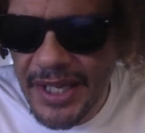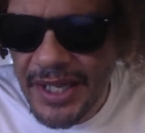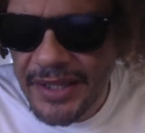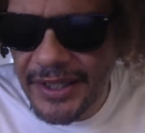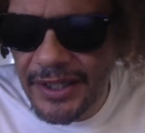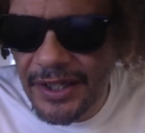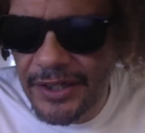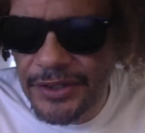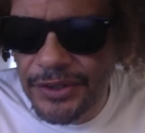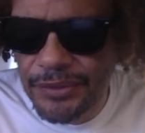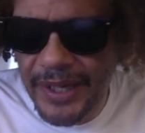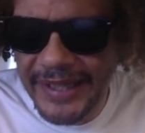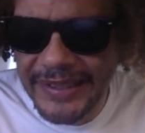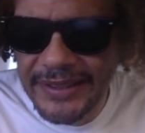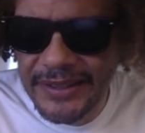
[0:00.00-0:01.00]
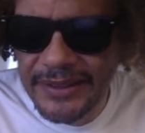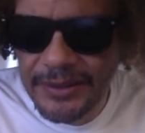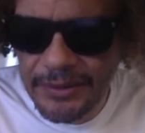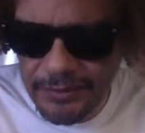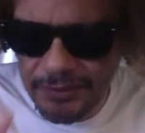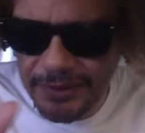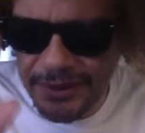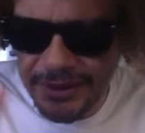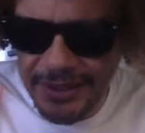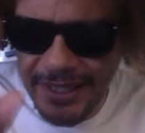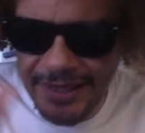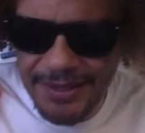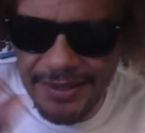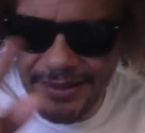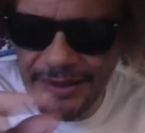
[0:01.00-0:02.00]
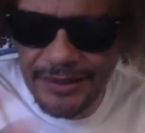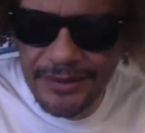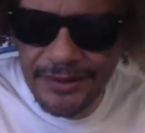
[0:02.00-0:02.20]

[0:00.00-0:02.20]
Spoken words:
that underwrite, with the S in the